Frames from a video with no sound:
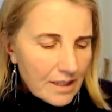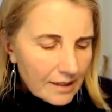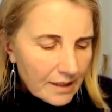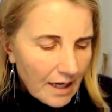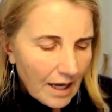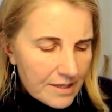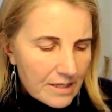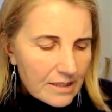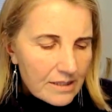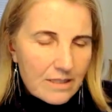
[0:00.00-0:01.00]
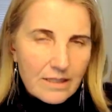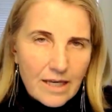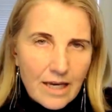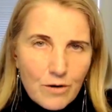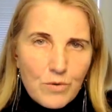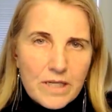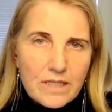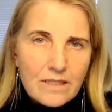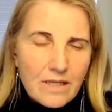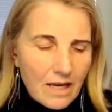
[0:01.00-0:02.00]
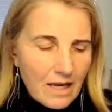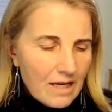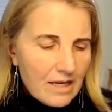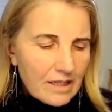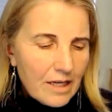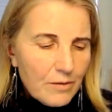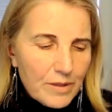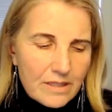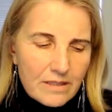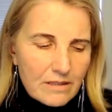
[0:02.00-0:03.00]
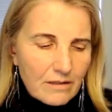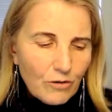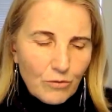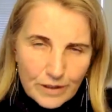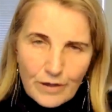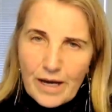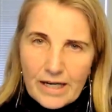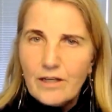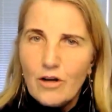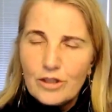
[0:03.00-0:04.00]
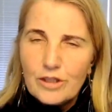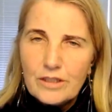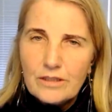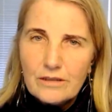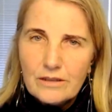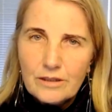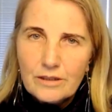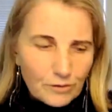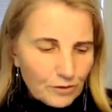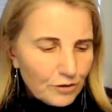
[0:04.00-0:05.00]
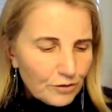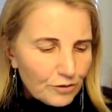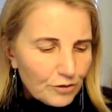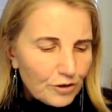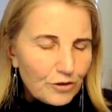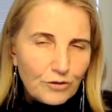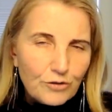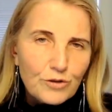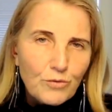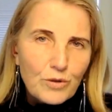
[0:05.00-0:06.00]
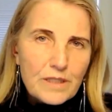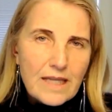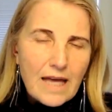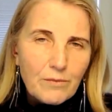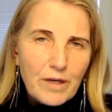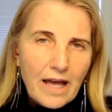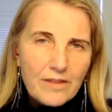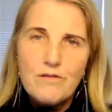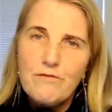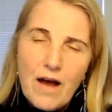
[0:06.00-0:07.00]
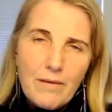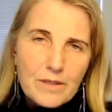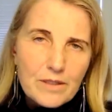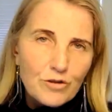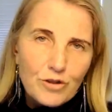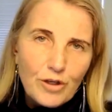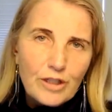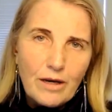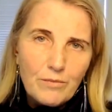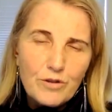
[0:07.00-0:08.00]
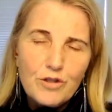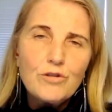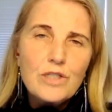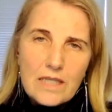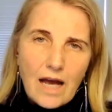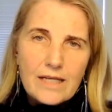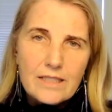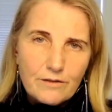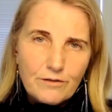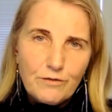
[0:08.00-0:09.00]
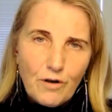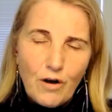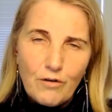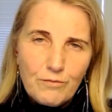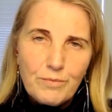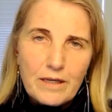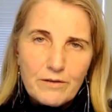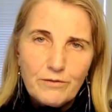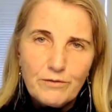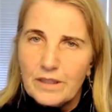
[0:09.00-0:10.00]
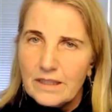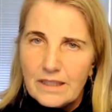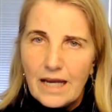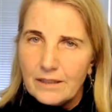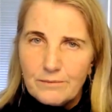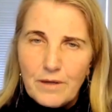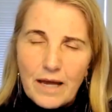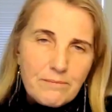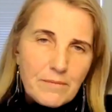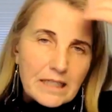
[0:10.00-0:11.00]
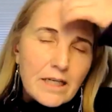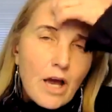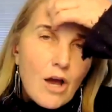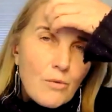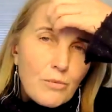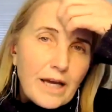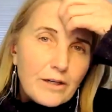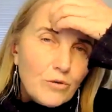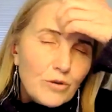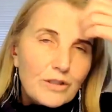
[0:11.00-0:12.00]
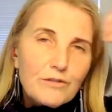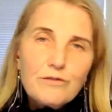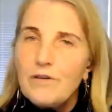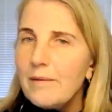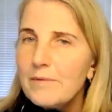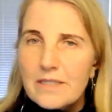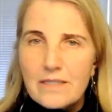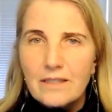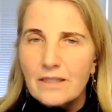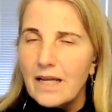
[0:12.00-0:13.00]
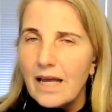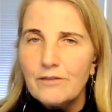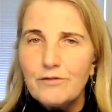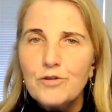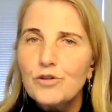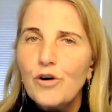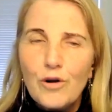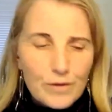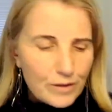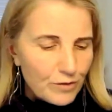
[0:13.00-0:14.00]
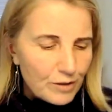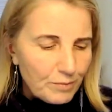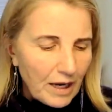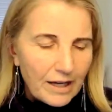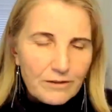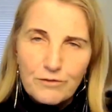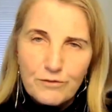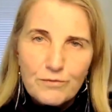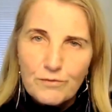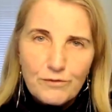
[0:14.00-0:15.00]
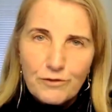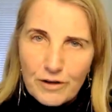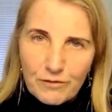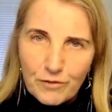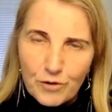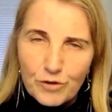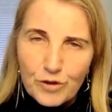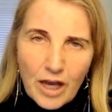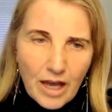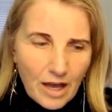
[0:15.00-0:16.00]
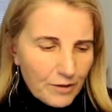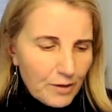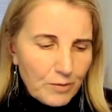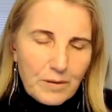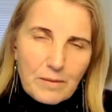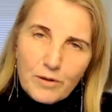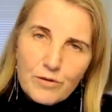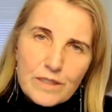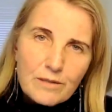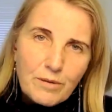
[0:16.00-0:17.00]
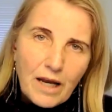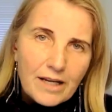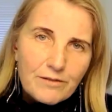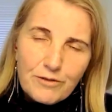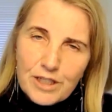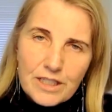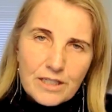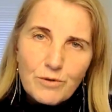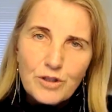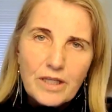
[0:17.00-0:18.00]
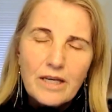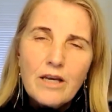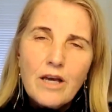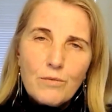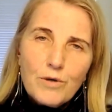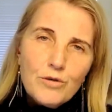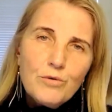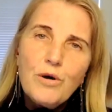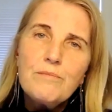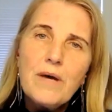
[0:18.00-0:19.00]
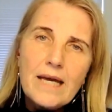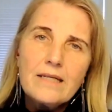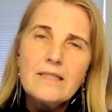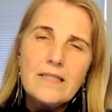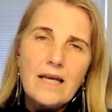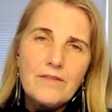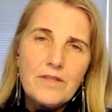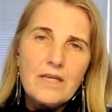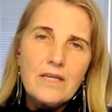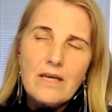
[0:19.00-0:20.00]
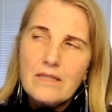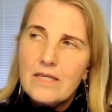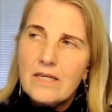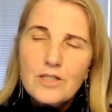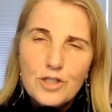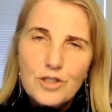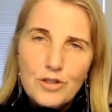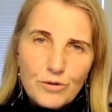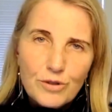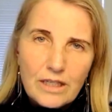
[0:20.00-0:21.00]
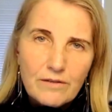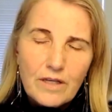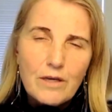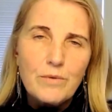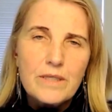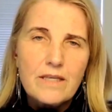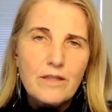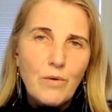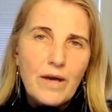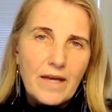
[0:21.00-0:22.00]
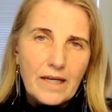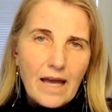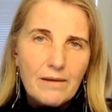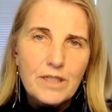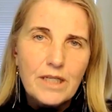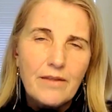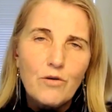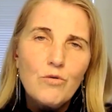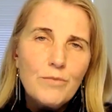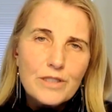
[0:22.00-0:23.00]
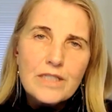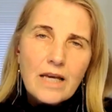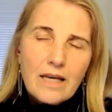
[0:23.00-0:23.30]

underline this. Kiwis also had a lot to do towards that. We had the farmers who turned up with huge sides of beef and meat. We had all the farmers and food growers who supplied free food. There were people who supplied fridges, weren't there? Were you amazed at the ingenuity of Kiwis and the way that came together almost,